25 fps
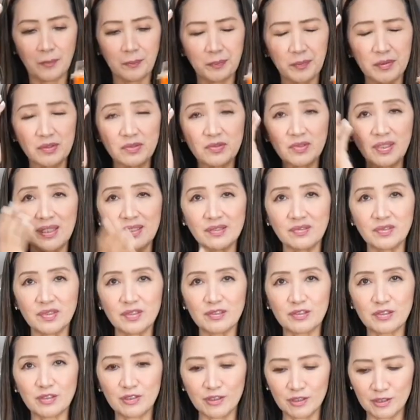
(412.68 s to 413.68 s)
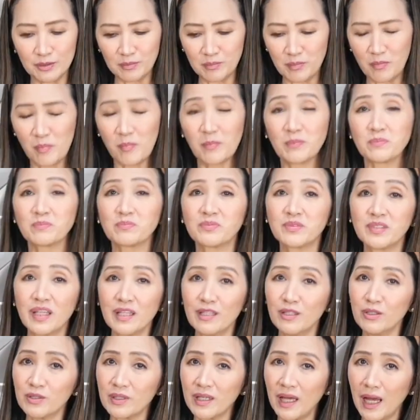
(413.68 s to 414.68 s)
the taste is good.
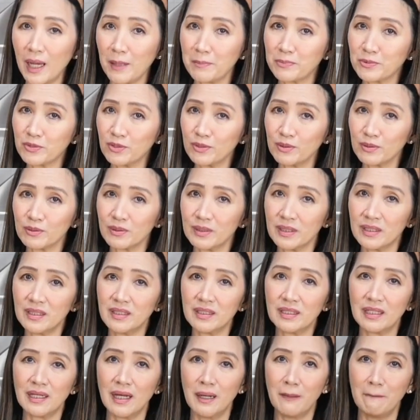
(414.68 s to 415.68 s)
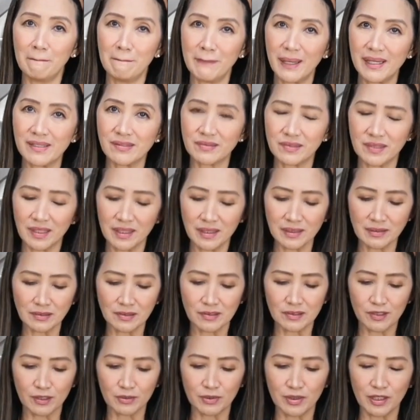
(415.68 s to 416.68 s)
They look absolutely amazing.
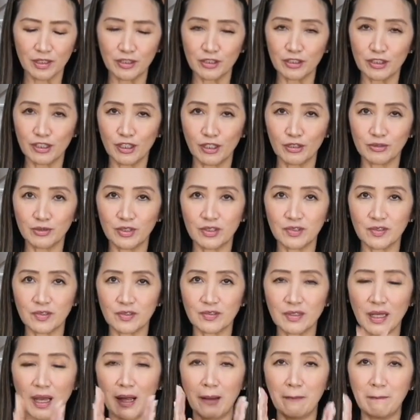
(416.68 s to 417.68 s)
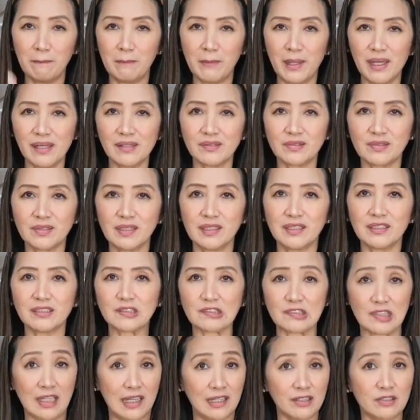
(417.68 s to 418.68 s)
So there you go. This is
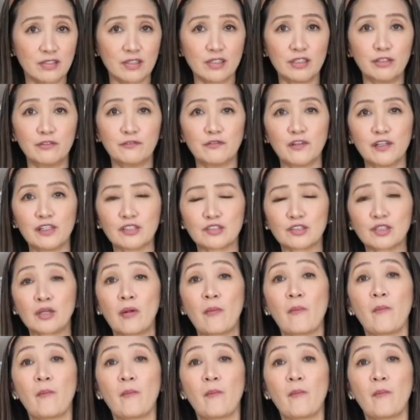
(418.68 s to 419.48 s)
amazing Thai tea fudge